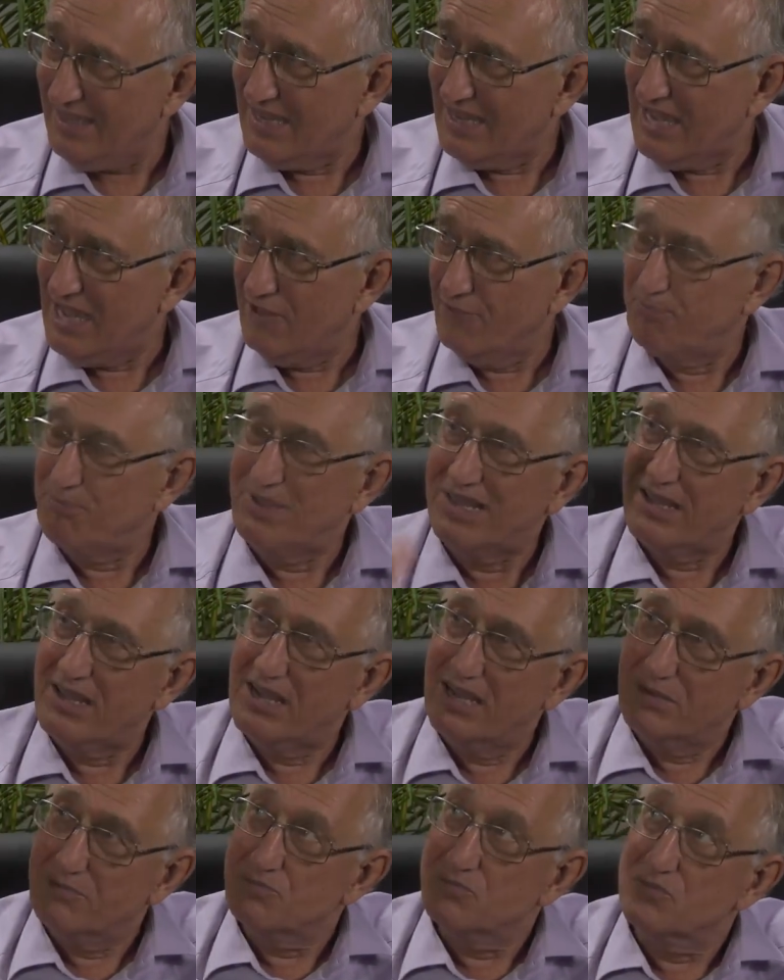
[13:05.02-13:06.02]
account
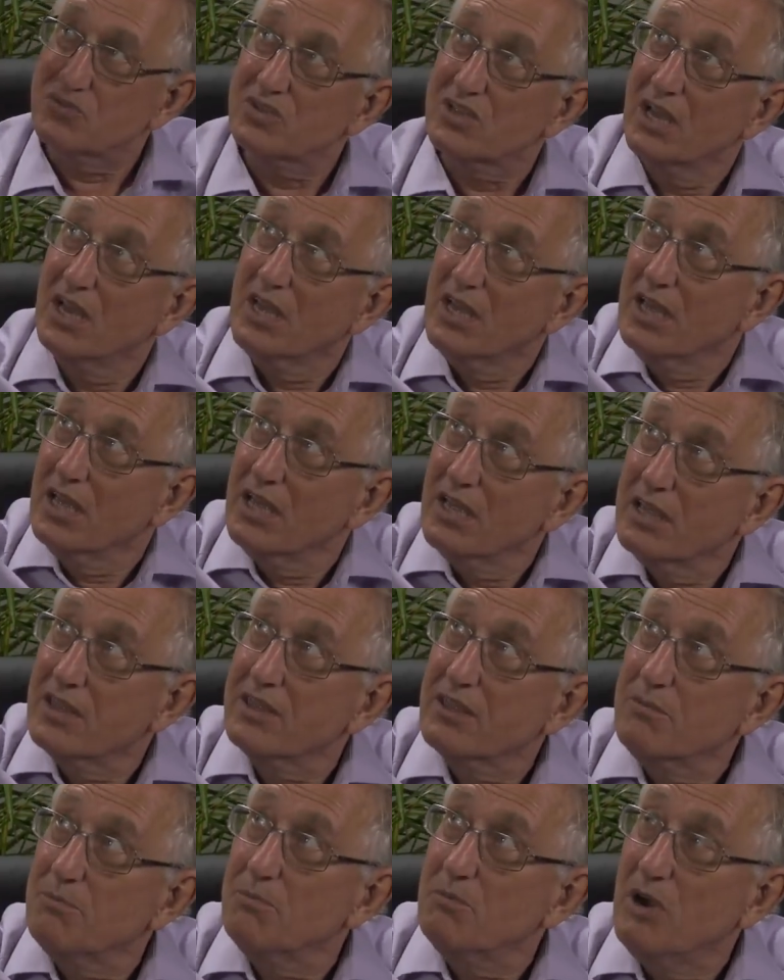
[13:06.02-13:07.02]
becomes
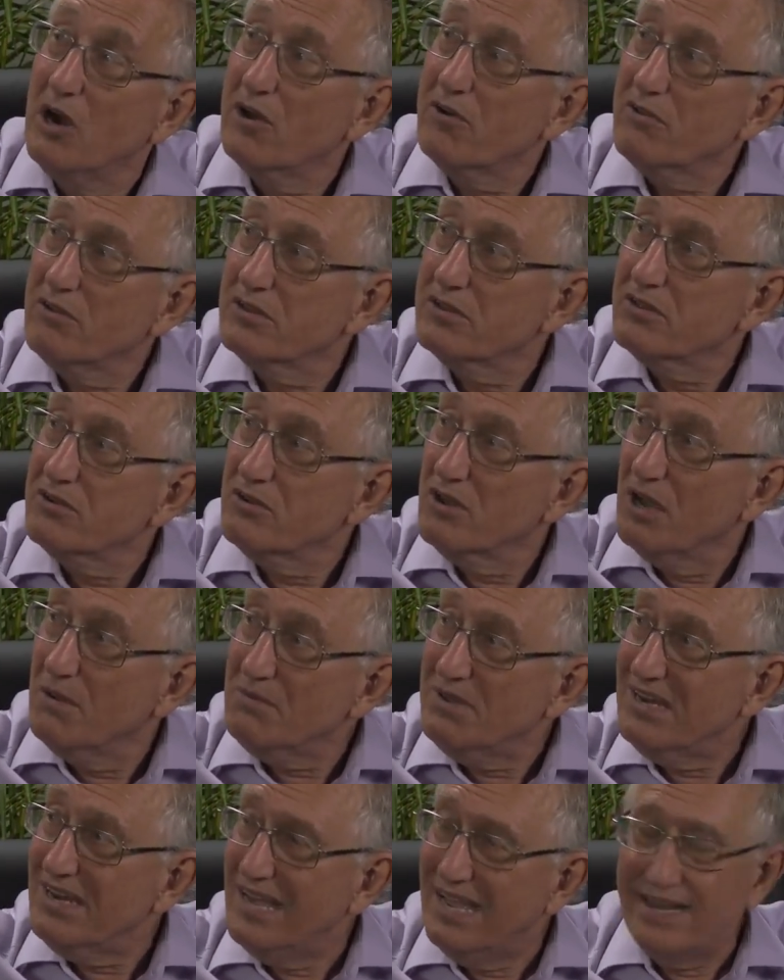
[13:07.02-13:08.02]
the moral
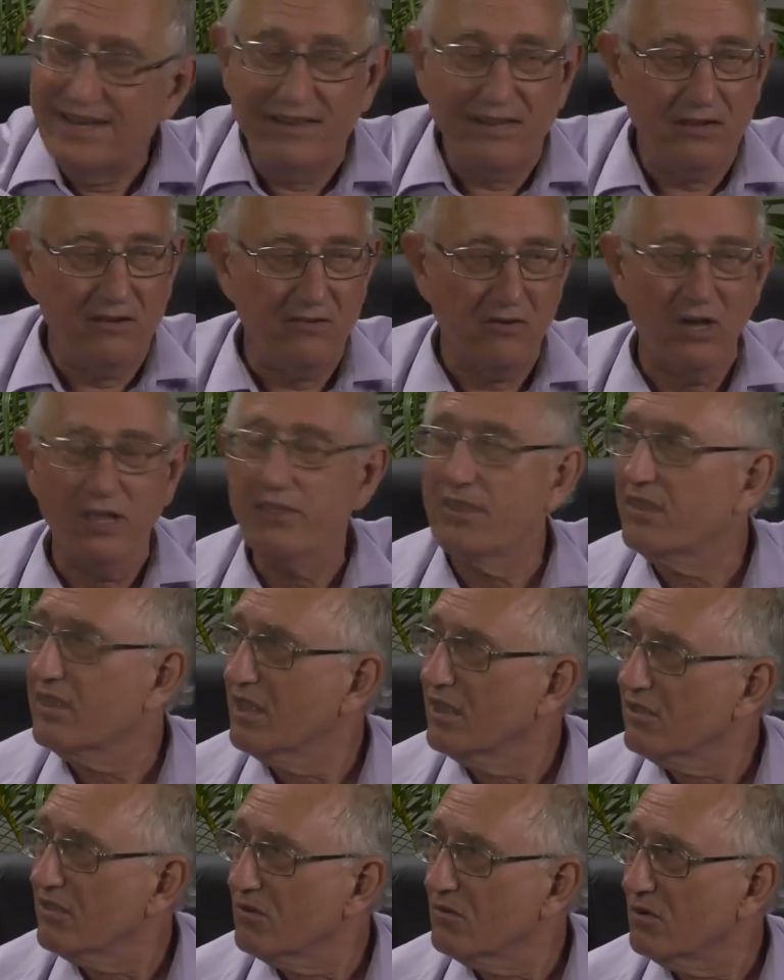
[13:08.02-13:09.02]
denominator rather
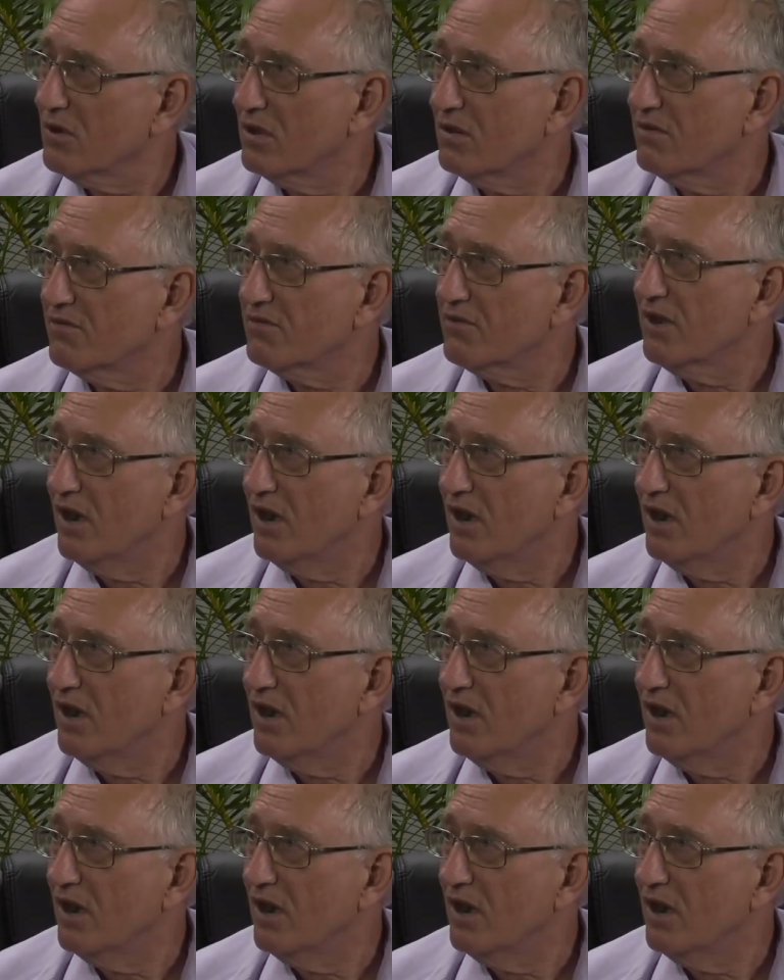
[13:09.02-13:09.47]
than the Word of